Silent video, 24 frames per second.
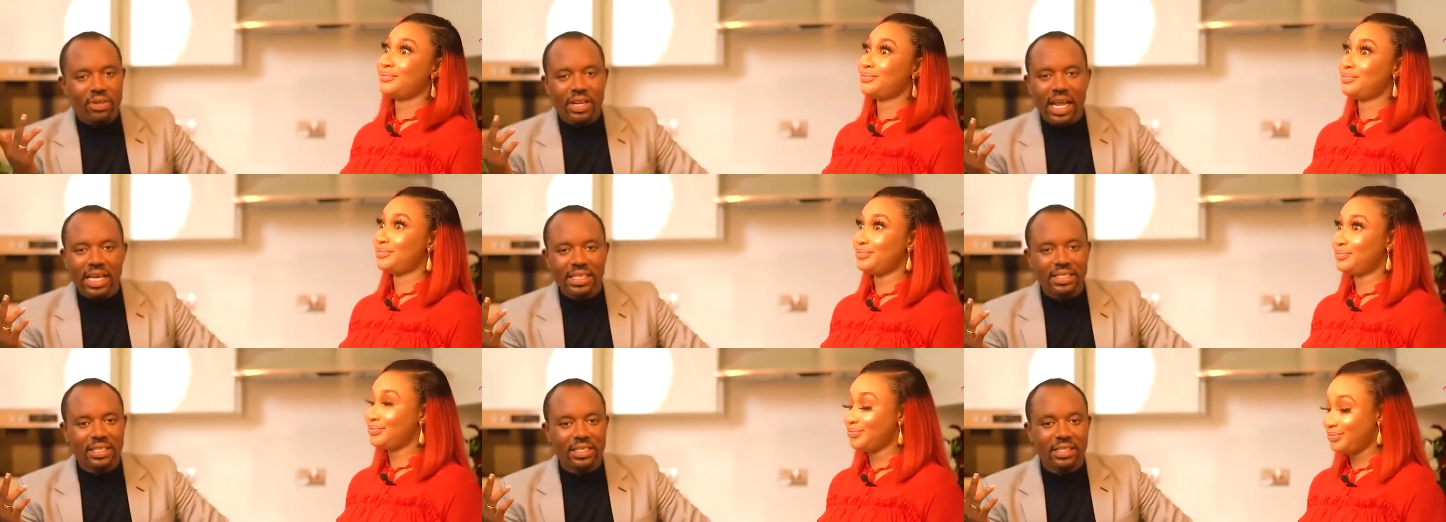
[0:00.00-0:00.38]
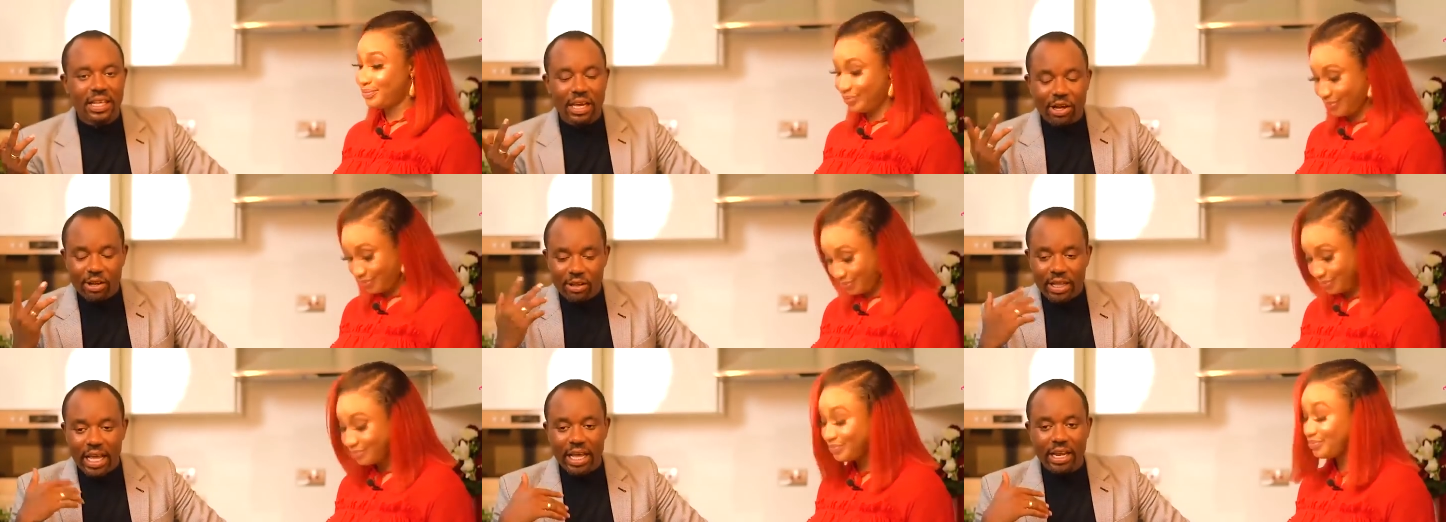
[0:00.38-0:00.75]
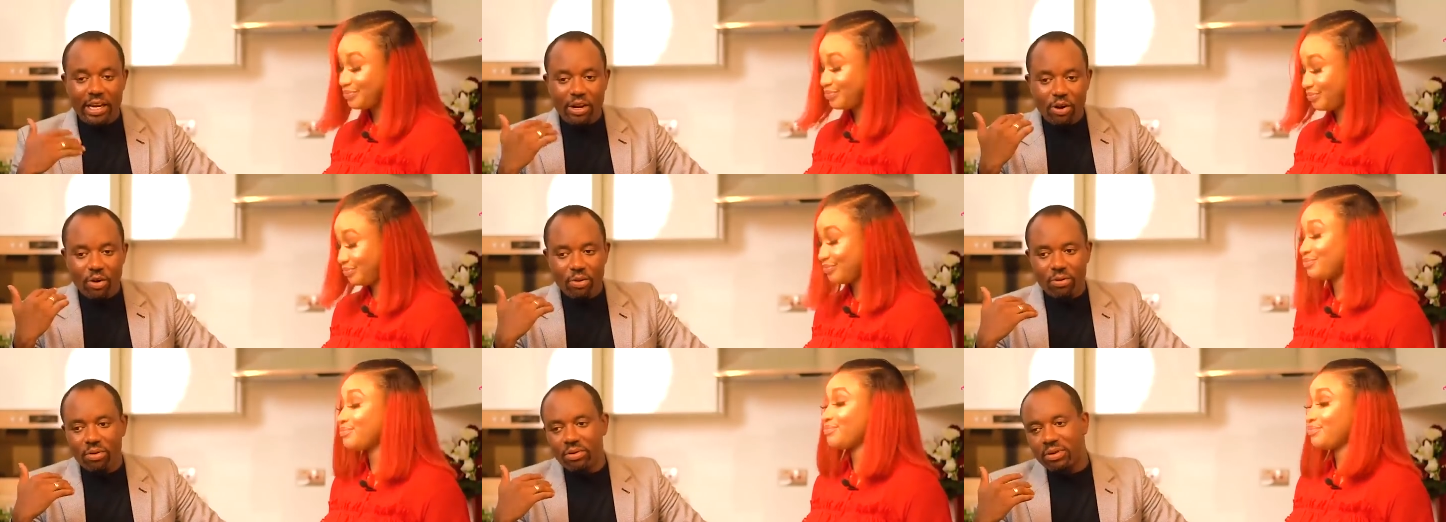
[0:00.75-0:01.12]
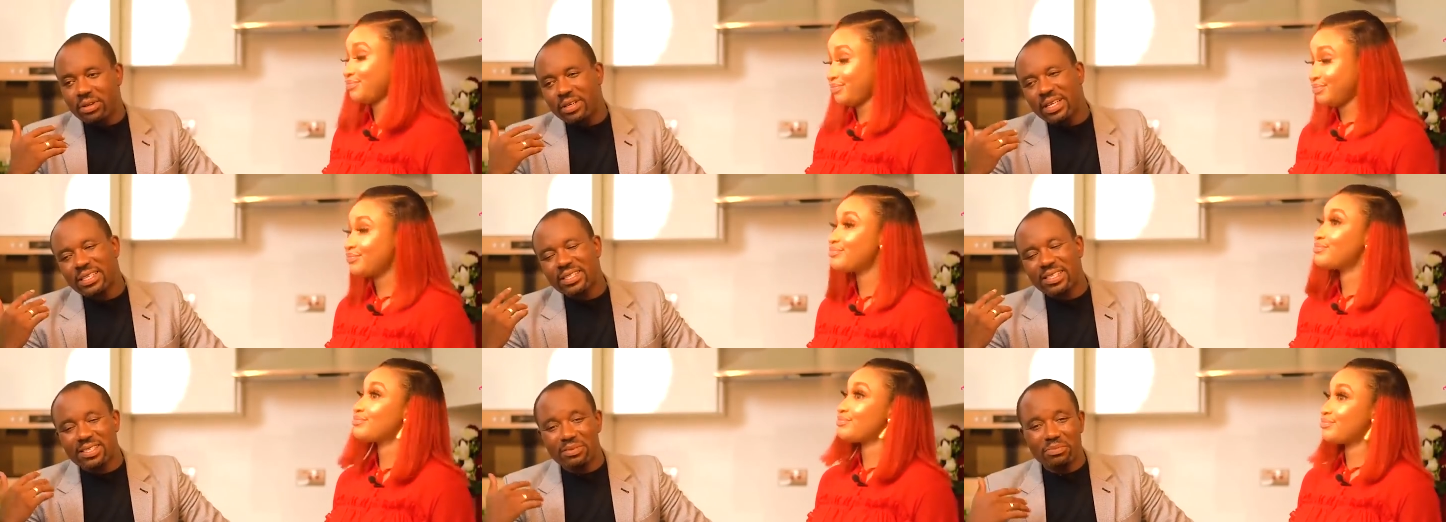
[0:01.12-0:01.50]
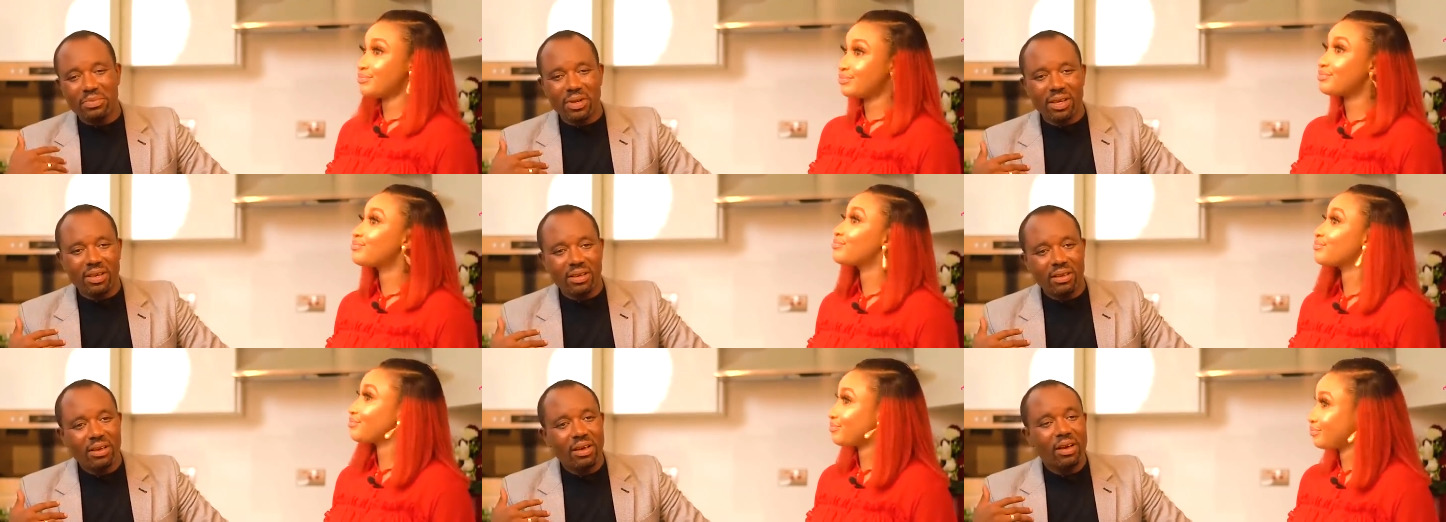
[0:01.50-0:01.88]
Speaker 1: that's it. they, they, know. Look, this is
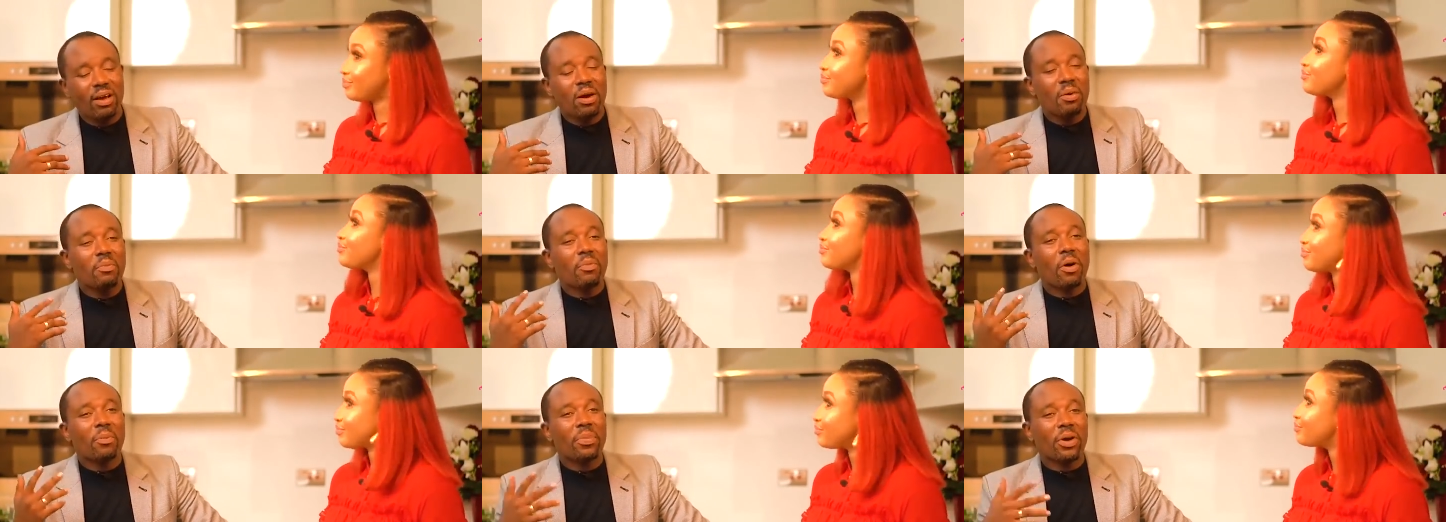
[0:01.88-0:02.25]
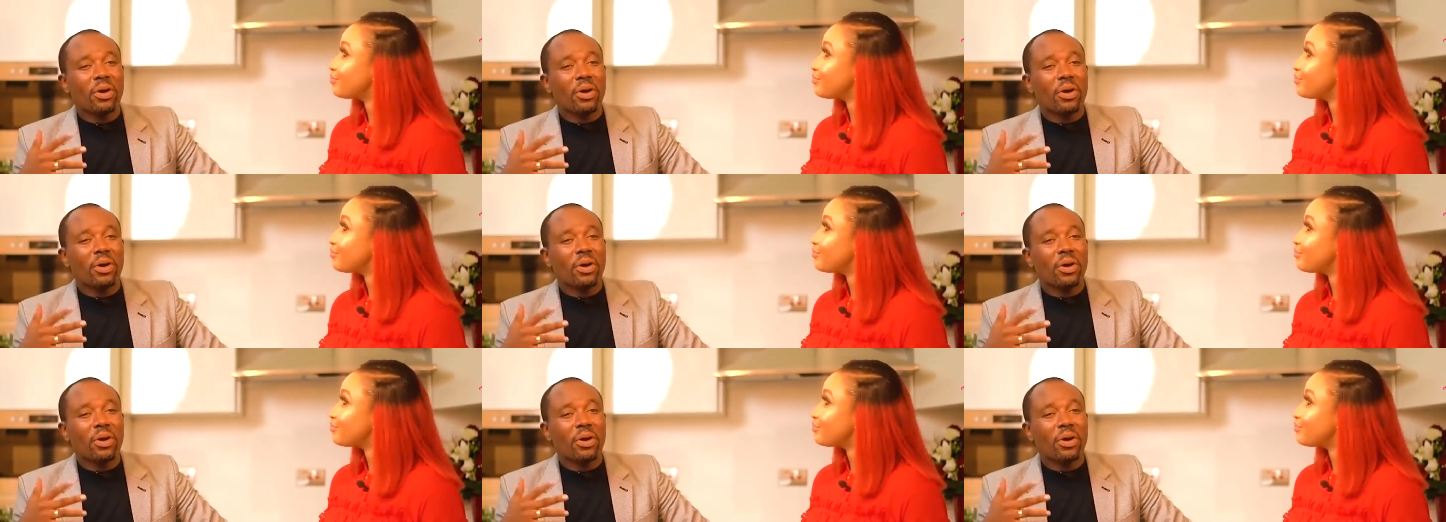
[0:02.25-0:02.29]
me, but